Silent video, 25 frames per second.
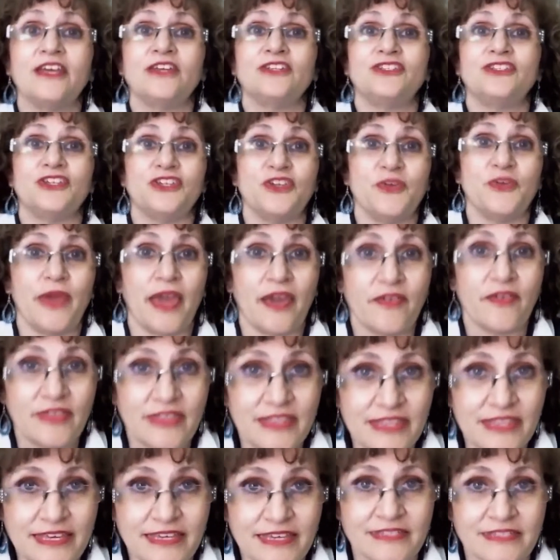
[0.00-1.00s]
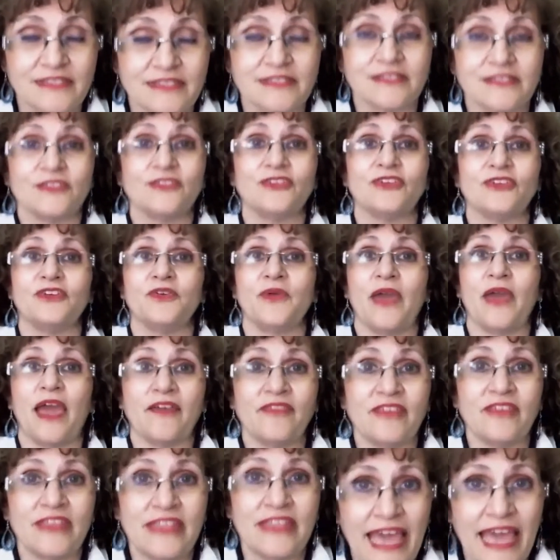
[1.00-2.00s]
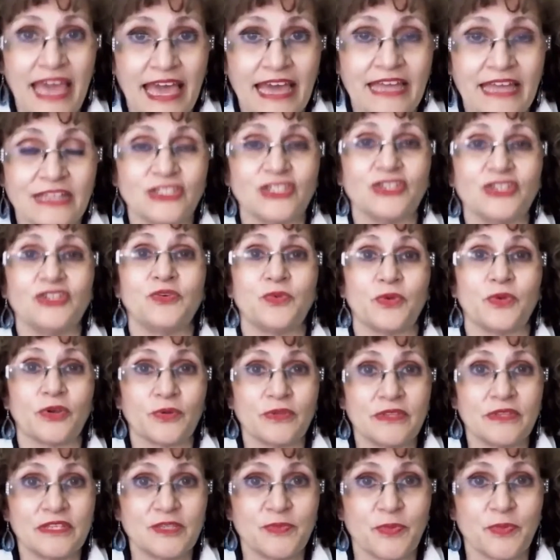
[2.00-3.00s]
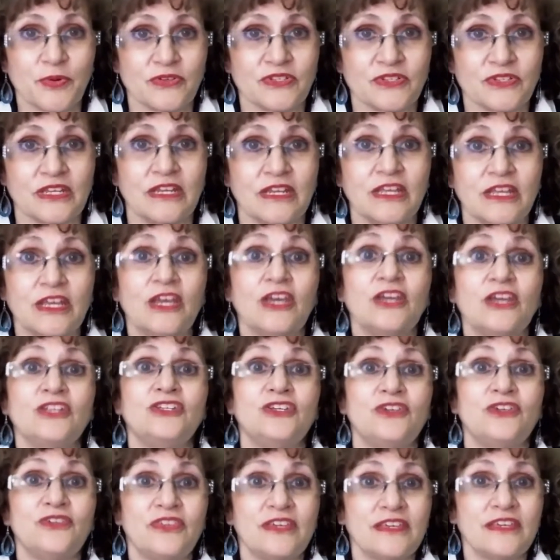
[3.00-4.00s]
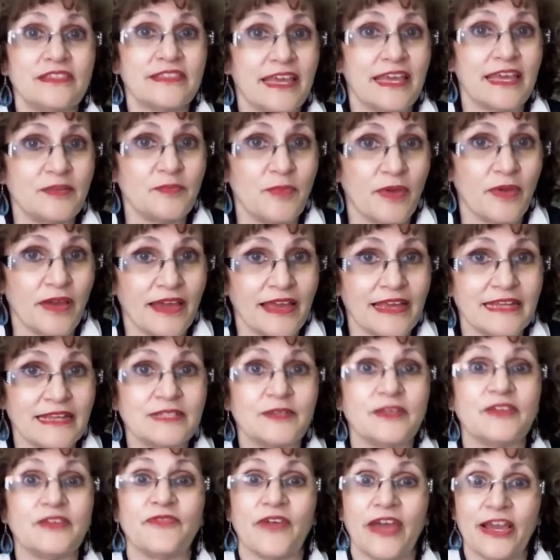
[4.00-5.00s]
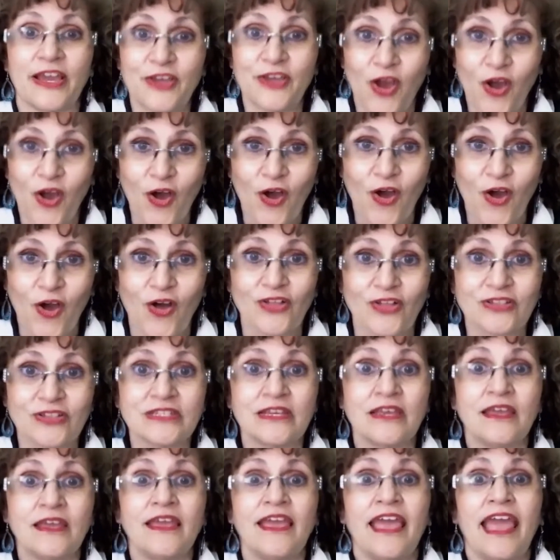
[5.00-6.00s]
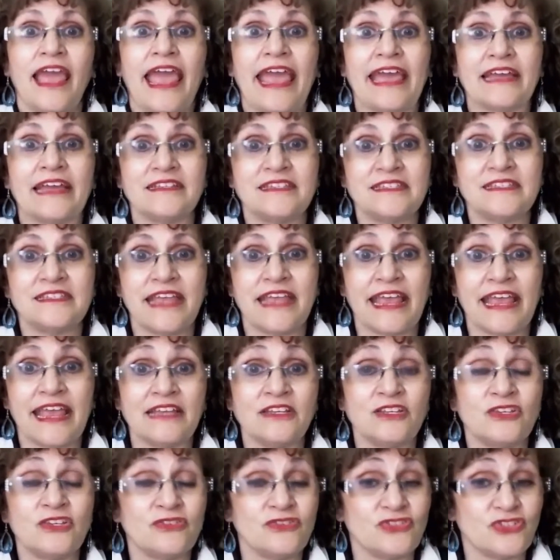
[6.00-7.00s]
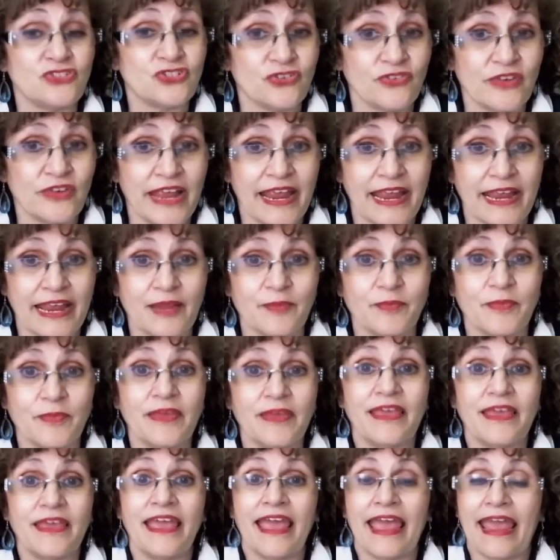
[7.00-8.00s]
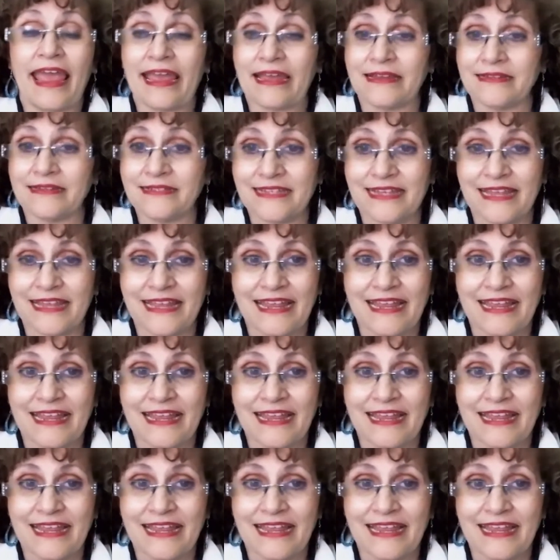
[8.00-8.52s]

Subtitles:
Do you have a this? Do you have a that? Do you work with this person? Do you think they'd mind if I called and used your name? And